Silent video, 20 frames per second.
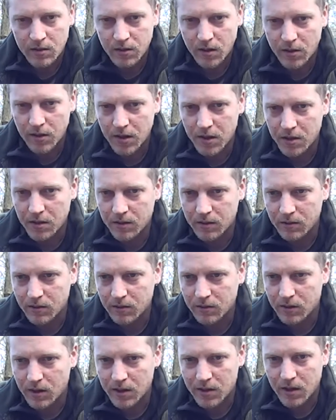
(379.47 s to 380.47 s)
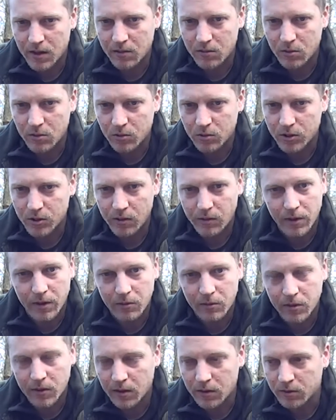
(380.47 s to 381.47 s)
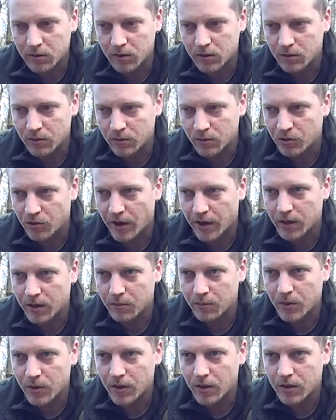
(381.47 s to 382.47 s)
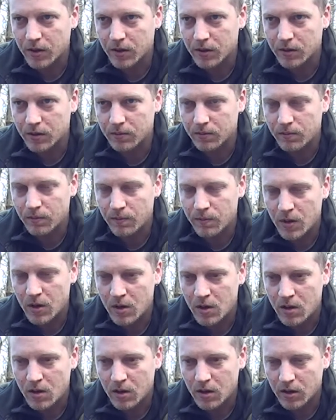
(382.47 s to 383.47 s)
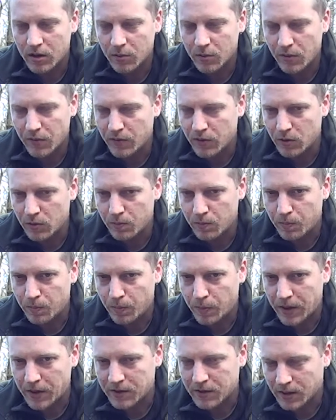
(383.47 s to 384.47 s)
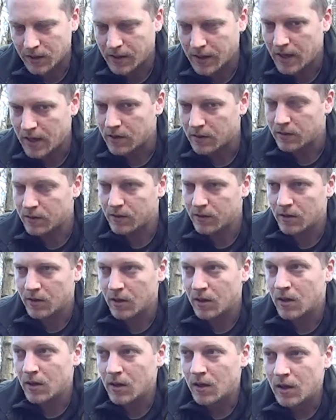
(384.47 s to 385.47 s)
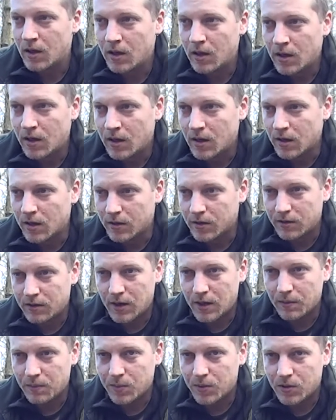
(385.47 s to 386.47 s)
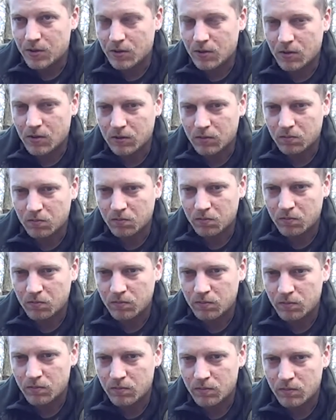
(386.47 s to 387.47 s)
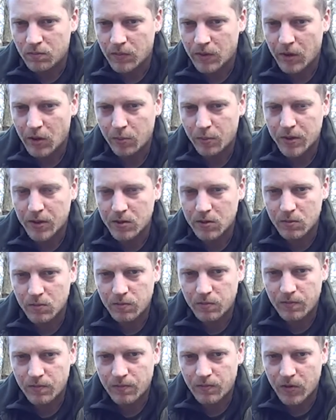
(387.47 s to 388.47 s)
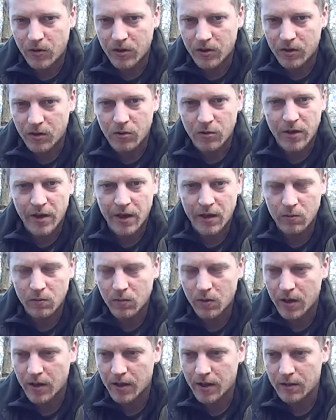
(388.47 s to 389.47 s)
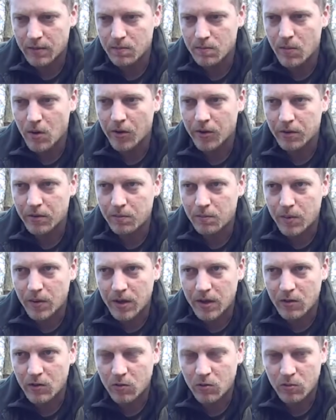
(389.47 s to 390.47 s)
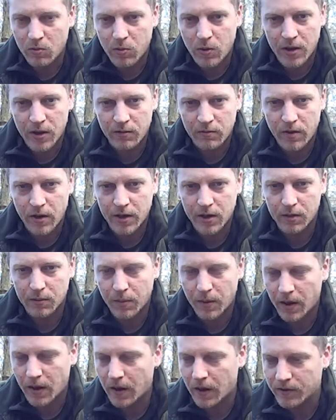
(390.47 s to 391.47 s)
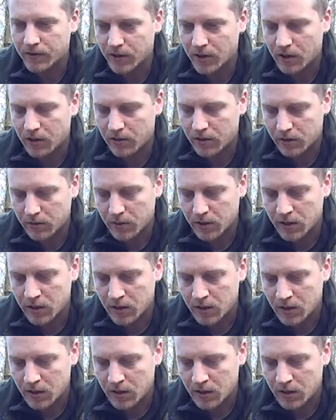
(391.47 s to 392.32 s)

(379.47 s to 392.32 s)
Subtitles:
teach anyone or show anyone how to do tracking, but I know a few basic hints and tips on helping you locate where they might be, or where their regular paths are anyway,